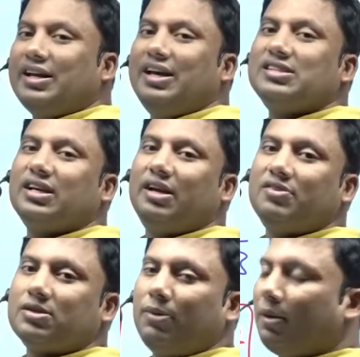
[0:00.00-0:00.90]
it is
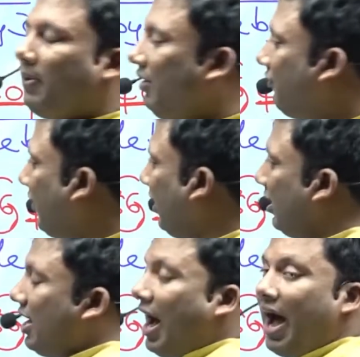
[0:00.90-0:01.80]
divisible by
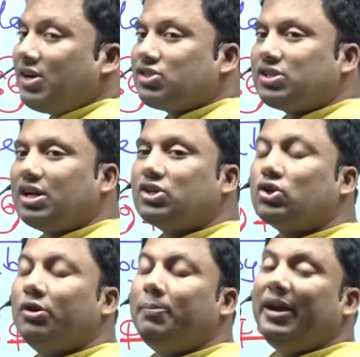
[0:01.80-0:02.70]
5. Answer
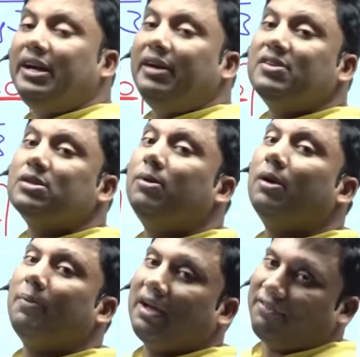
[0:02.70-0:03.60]
should be
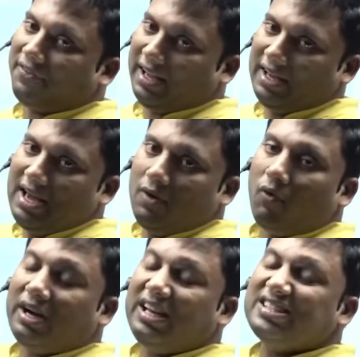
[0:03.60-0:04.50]
divisible by 5.
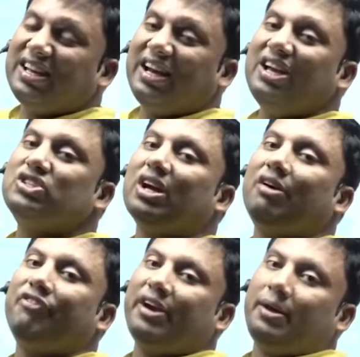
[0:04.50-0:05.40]
What is the nature
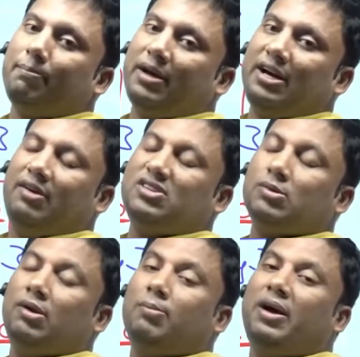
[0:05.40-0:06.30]
of a number
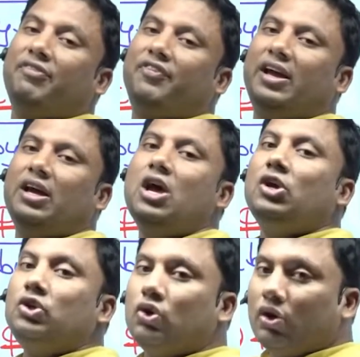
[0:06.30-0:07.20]
divisible by 5?
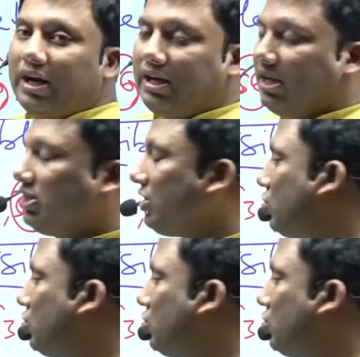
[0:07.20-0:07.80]
Unit digit